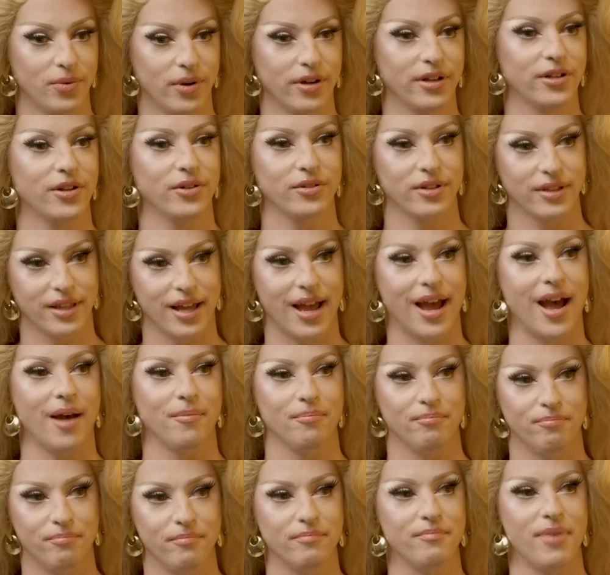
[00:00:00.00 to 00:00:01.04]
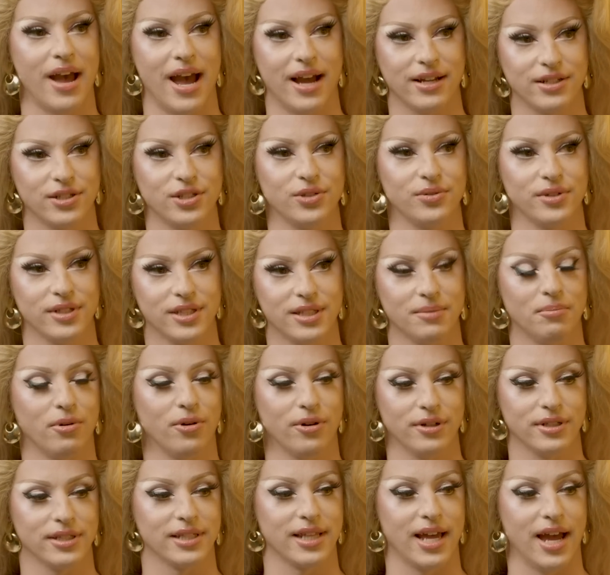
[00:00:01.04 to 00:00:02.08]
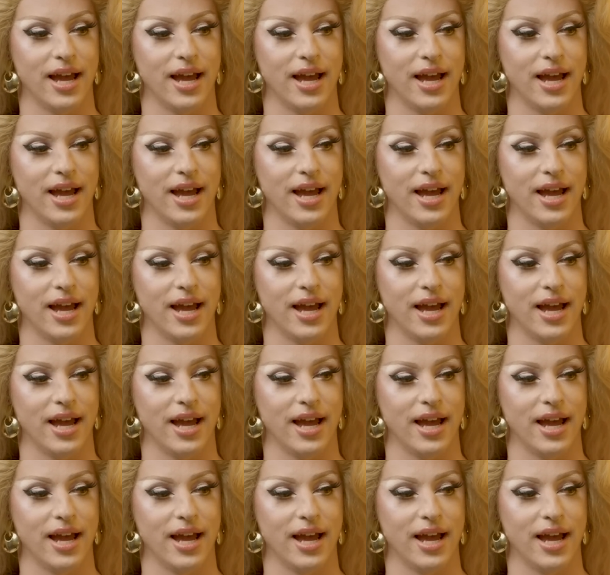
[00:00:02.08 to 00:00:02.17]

And you want to know that the app backs you and supports